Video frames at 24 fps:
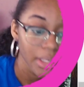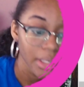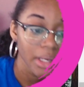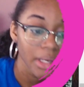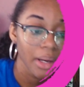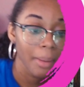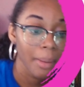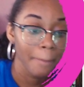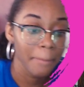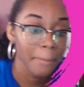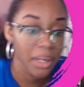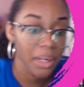
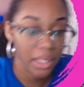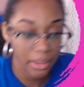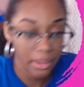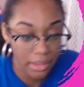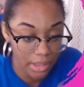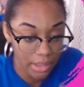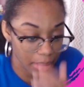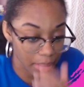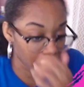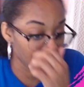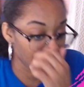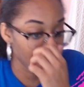But
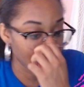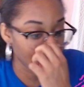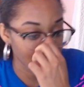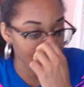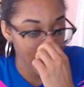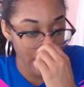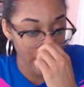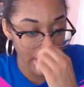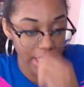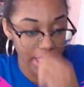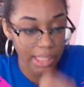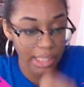back to what I
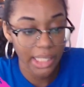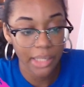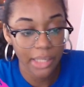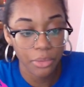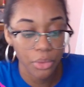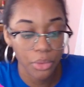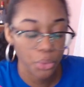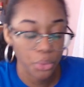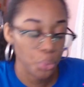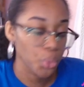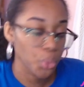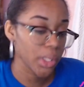was saying with
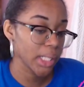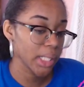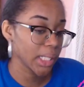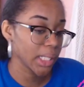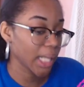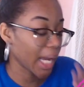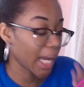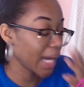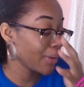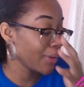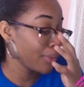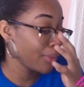Will,
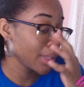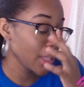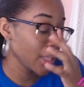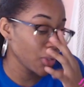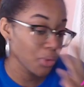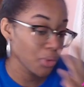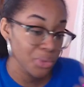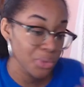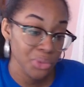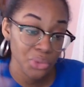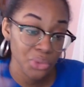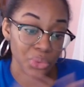I really don't
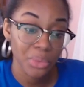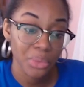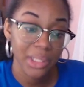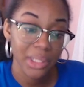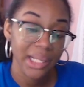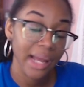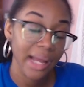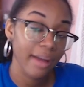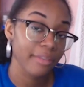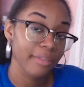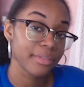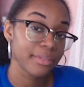use Will
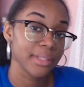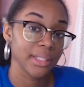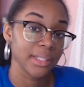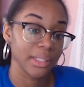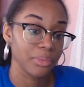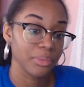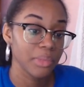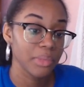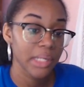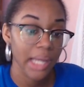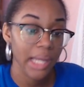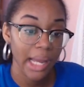often.
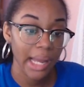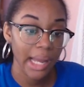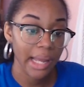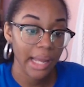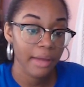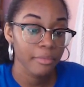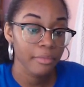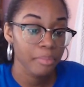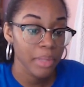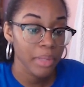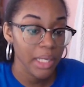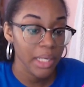We have
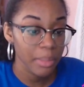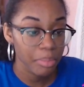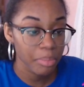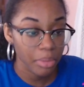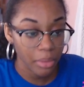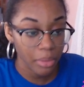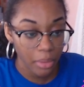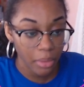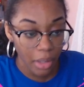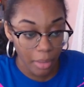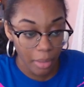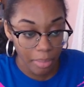
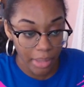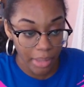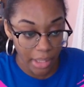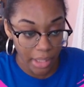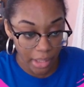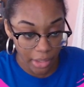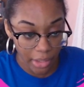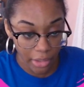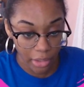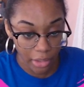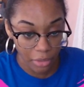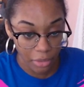people up
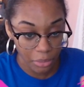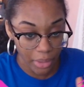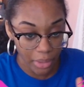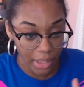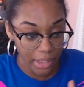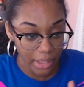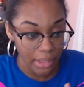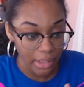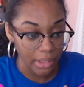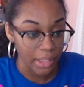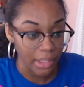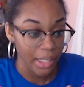here already.
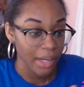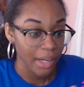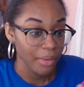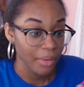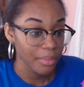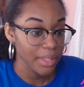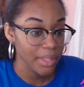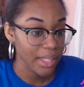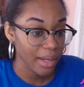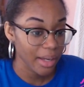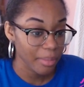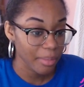We
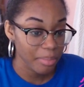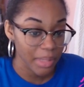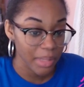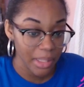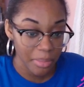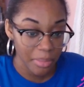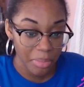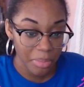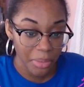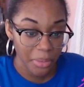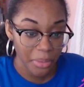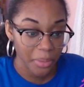have
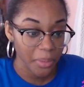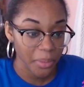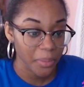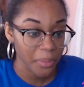people.